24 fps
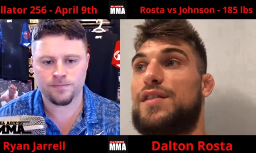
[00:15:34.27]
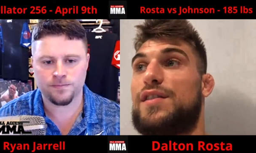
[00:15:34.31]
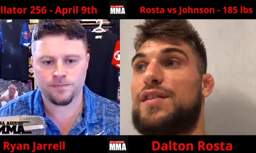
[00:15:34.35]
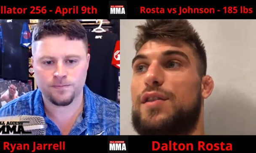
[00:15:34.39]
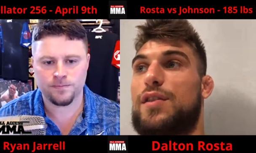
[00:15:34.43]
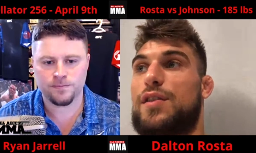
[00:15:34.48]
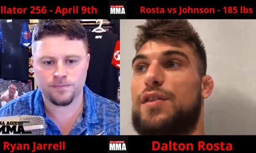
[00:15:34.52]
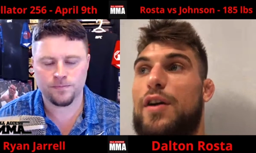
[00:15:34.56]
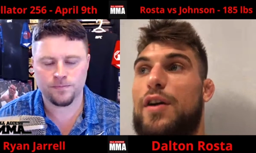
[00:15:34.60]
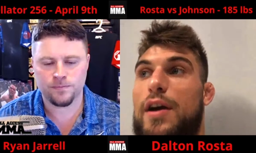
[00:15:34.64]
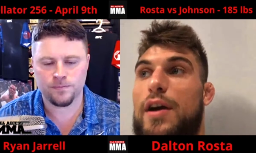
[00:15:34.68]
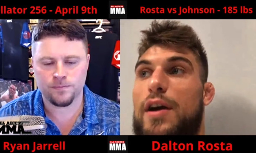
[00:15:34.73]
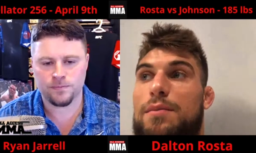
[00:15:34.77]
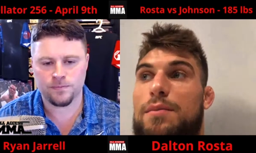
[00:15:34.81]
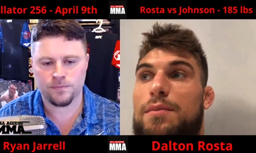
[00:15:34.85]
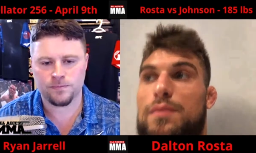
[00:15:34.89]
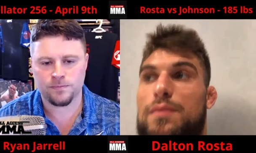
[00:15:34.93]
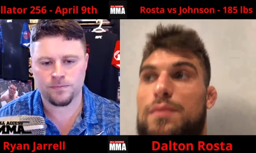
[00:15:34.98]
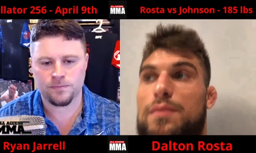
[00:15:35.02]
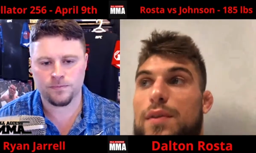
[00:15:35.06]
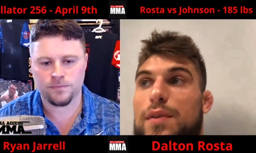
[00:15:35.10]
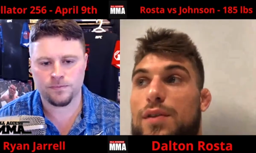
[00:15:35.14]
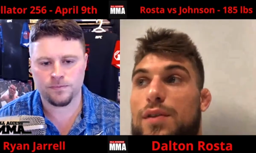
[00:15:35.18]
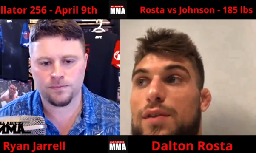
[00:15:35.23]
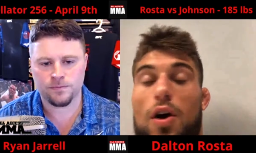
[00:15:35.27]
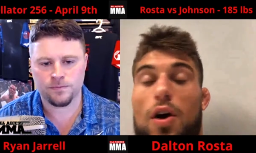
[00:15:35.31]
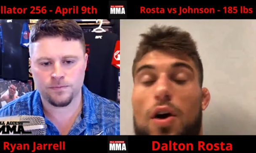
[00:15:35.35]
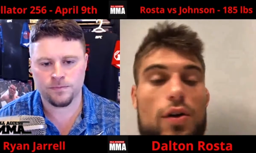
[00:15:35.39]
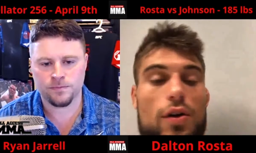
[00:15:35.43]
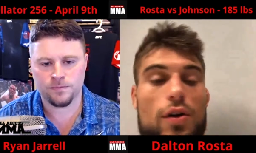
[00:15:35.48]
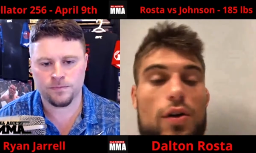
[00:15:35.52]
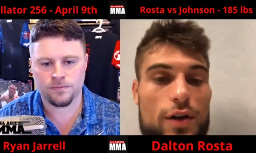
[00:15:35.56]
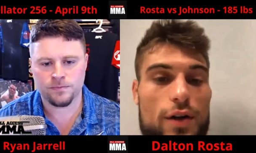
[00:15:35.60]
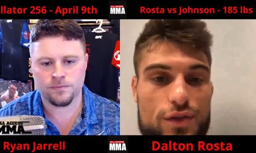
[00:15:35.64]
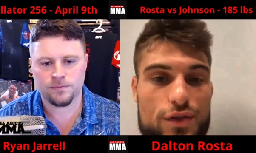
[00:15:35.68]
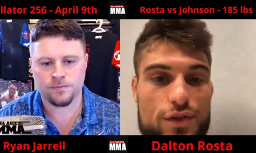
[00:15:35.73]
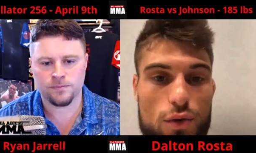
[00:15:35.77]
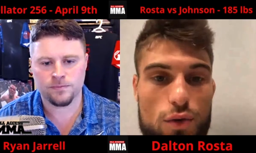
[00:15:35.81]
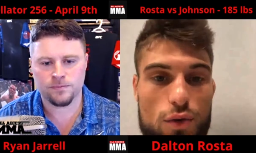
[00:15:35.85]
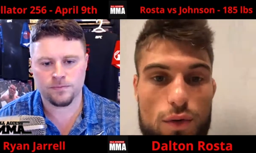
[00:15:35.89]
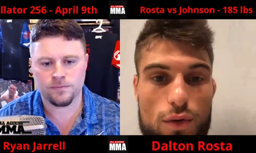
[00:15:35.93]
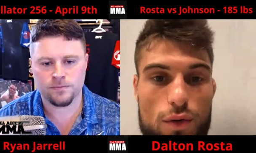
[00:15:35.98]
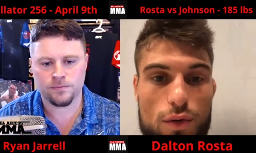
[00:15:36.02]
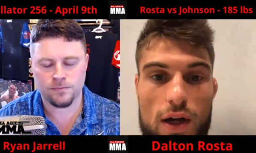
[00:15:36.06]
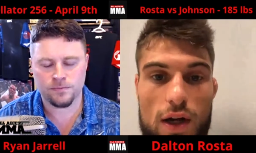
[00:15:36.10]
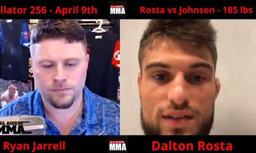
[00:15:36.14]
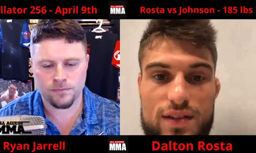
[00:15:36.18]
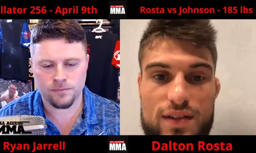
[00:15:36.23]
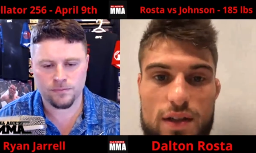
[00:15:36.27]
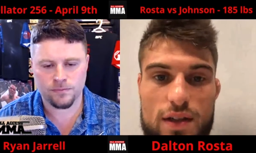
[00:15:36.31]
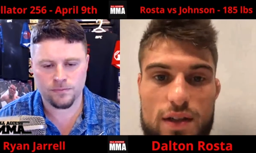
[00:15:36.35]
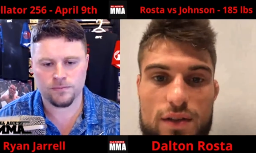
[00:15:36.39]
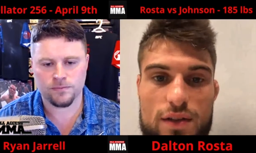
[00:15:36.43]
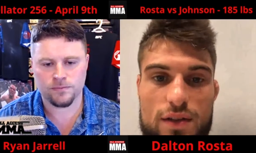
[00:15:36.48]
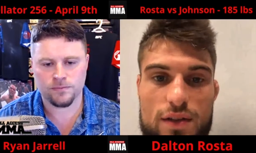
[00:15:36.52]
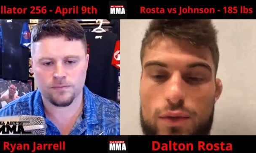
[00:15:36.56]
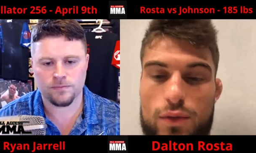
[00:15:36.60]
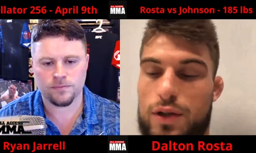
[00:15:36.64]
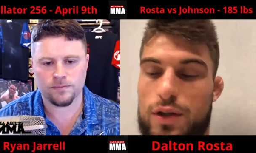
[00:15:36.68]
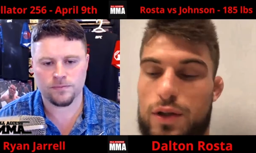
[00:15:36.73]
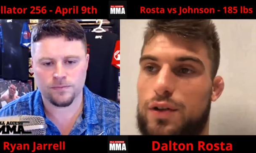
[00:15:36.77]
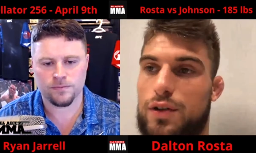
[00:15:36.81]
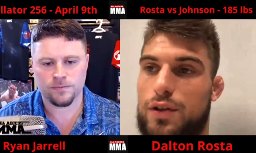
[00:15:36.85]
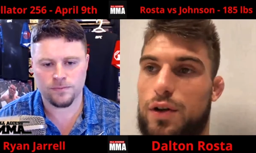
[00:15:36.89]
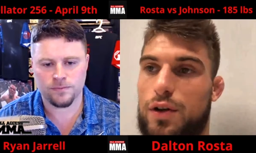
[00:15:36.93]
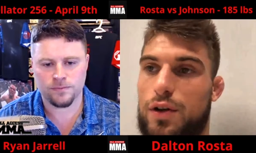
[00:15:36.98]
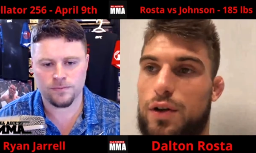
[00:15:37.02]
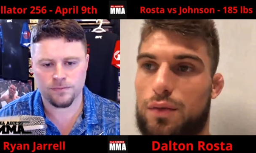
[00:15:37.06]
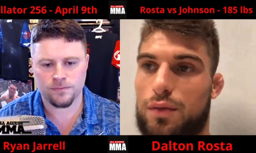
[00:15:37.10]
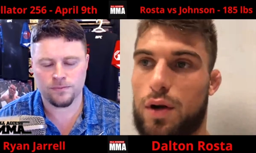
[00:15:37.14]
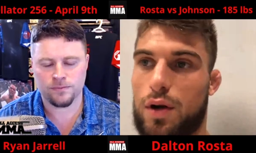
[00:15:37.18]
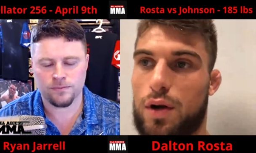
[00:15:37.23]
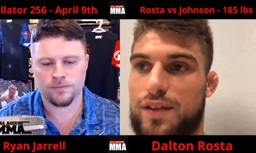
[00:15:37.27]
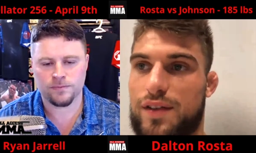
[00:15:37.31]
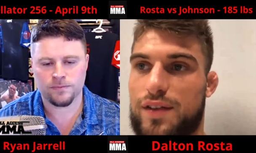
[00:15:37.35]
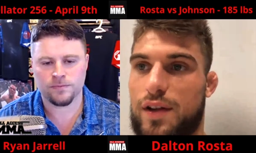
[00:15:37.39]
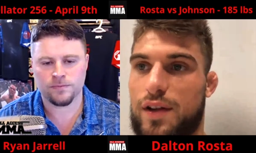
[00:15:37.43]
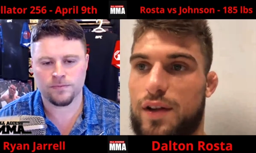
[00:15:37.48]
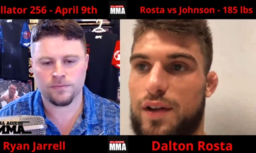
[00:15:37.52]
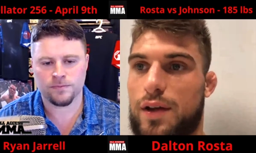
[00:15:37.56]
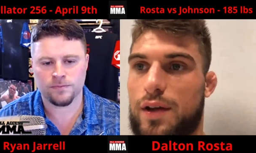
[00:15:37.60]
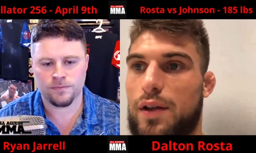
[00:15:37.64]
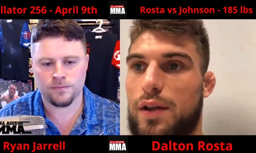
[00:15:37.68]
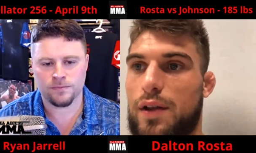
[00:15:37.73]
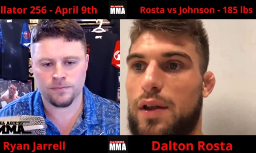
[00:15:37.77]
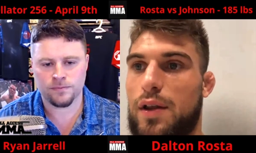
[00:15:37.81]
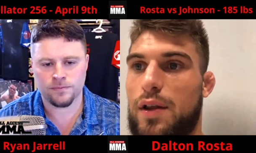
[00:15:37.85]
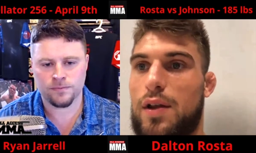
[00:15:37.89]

Speaker 1: Instagram, Dalton underscore Rosta. Twitter, Dalton Rosta.